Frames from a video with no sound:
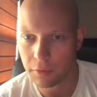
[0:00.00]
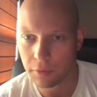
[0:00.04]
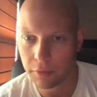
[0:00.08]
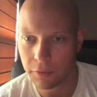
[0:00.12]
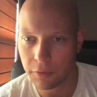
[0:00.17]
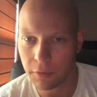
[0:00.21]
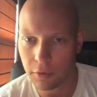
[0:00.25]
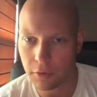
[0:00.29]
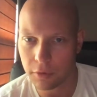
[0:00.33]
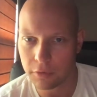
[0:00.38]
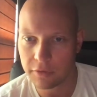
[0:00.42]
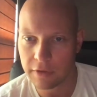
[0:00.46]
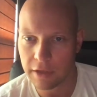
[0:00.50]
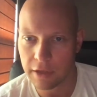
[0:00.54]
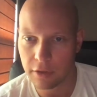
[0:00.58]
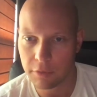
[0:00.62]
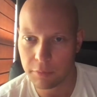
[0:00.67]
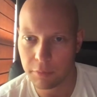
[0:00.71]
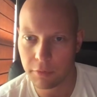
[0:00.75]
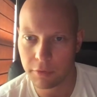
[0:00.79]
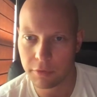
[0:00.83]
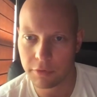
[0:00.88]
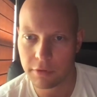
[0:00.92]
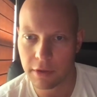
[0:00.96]
The
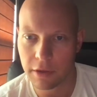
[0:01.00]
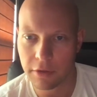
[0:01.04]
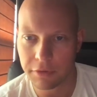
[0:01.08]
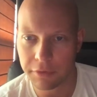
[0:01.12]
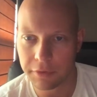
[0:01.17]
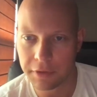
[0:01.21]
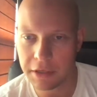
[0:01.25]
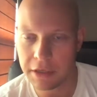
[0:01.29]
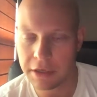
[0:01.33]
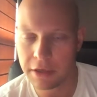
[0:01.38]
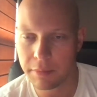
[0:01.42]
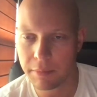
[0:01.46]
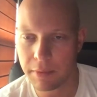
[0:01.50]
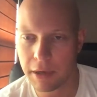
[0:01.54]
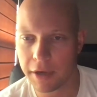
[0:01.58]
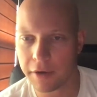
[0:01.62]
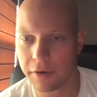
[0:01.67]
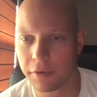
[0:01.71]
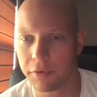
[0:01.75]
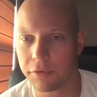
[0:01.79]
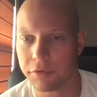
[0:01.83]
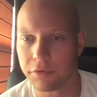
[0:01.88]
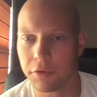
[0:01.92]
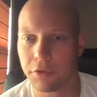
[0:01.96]
textbook says the Eagan
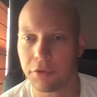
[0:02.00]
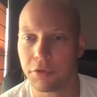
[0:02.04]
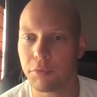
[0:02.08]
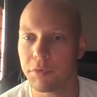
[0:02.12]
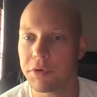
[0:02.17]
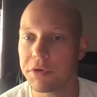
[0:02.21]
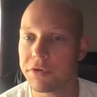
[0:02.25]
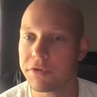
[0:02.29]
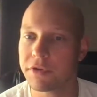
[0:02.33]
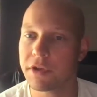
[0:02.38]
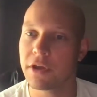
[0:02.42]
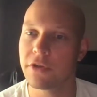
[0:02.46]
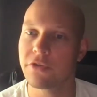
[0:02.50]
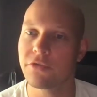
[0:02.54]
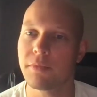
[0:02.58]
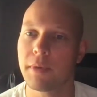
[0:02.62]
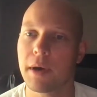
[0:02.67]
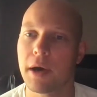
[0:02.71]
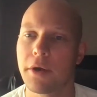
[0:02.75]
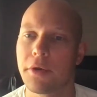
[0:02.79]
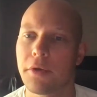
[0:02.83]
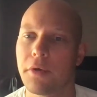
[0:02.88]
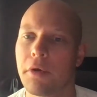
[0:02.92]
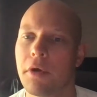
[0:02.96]
model is a 3-stage
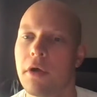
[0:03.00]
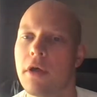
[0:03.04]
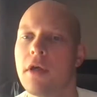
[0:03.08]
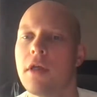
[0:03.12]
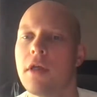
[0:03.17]
model